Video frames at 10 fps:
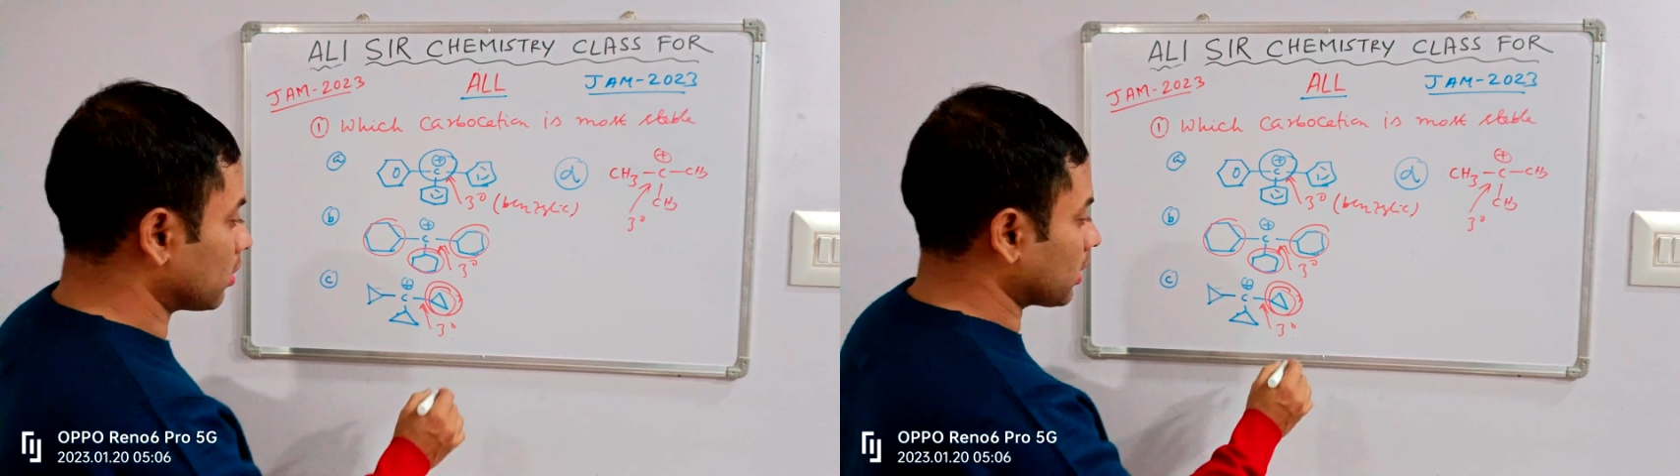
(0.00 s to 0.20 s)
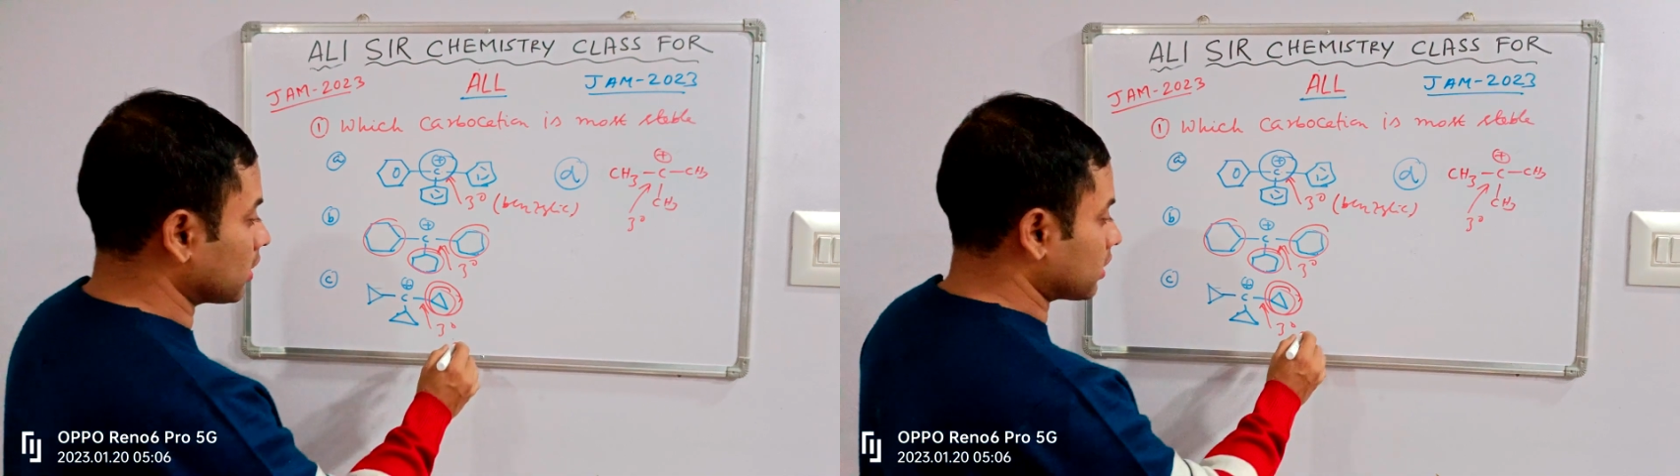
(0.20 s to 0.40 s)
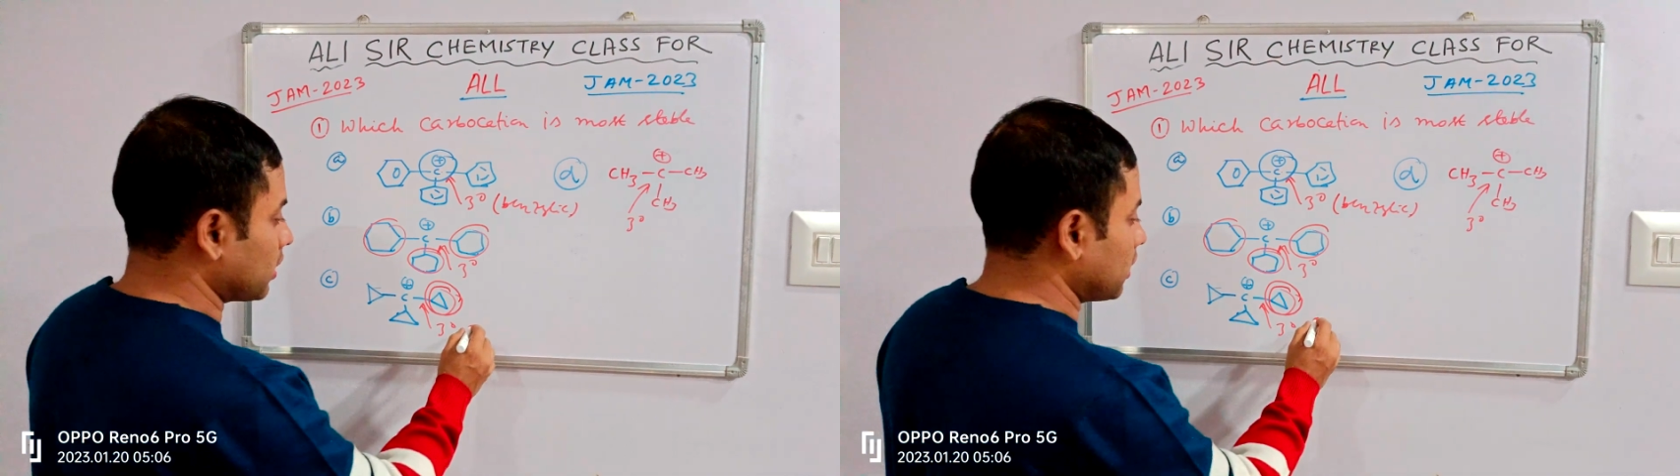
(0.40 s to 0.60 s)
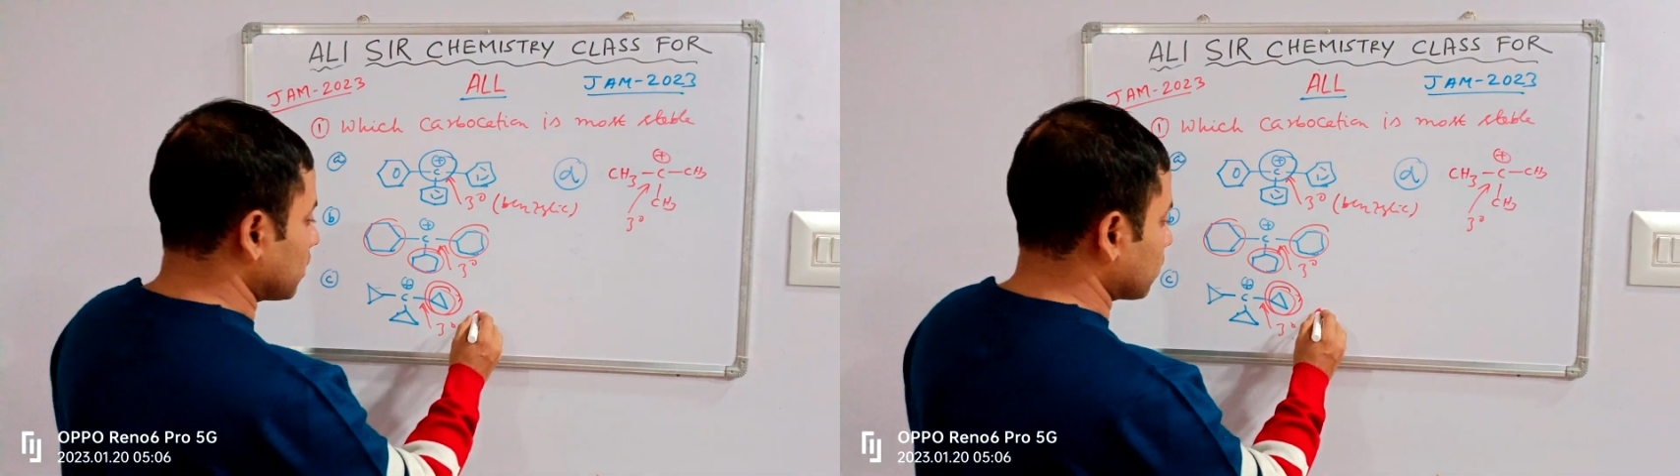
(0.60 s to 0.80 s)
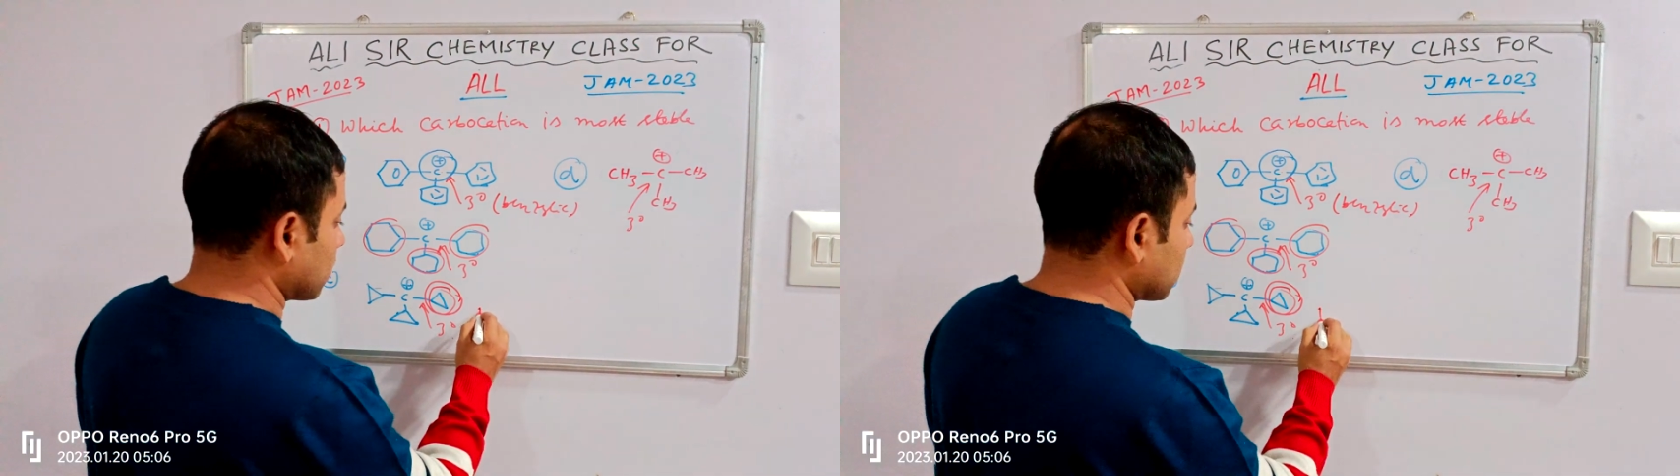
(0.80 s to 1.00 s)
dancing
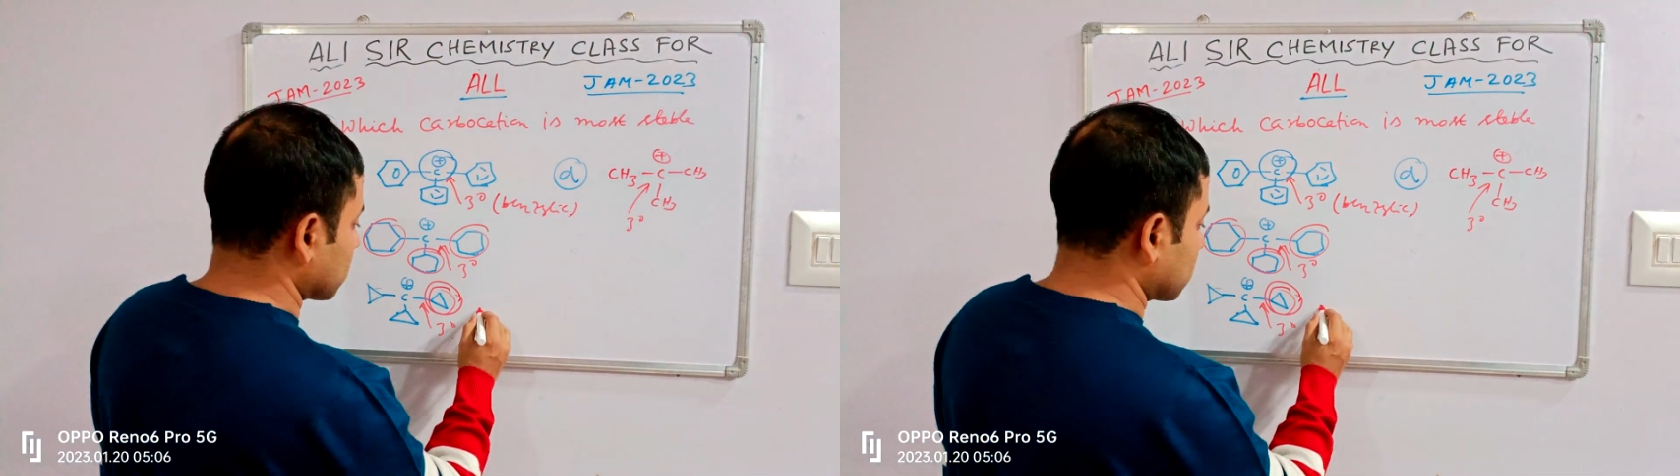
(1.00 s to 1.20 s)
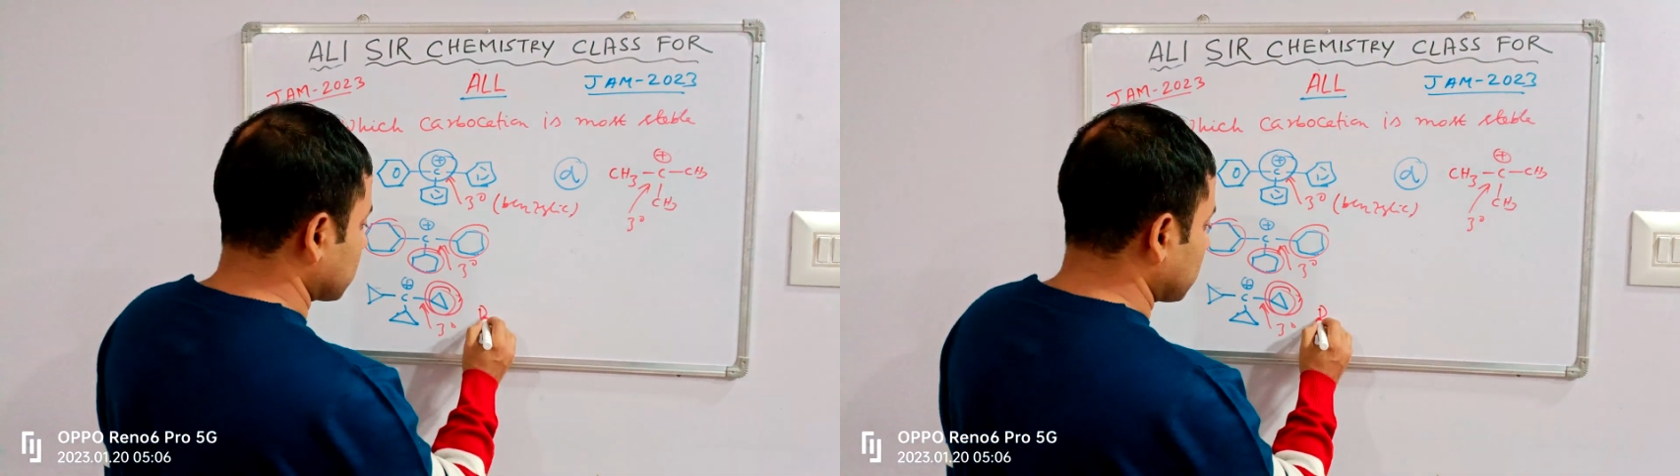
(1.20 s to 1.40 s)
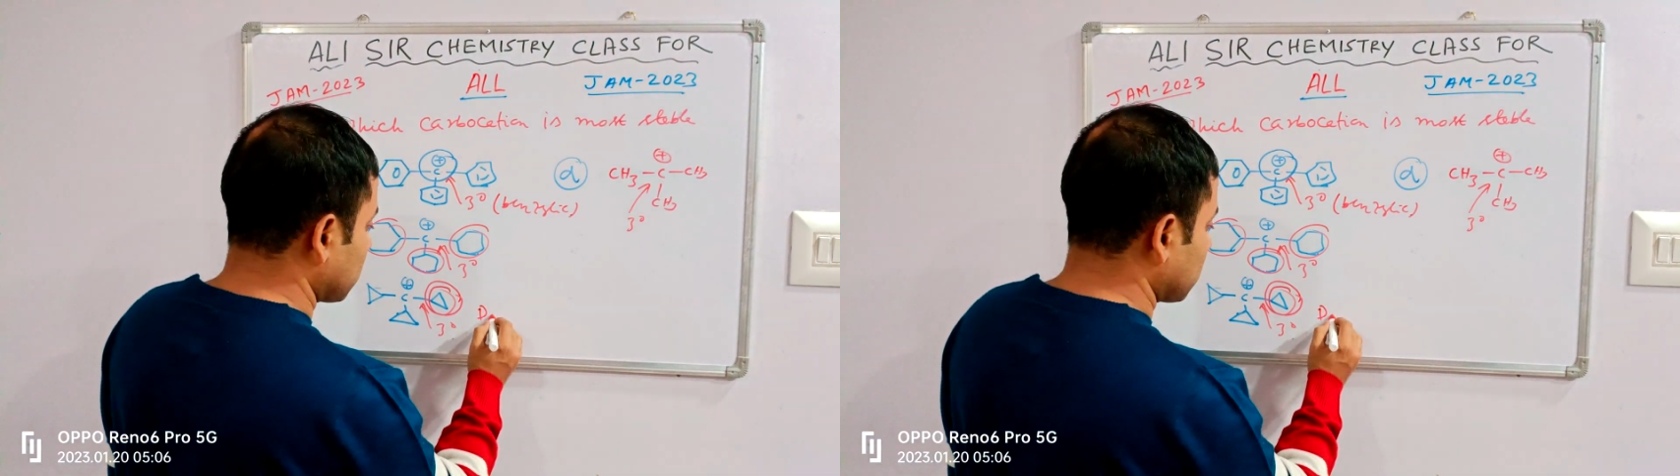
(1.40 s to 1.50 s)
resonance.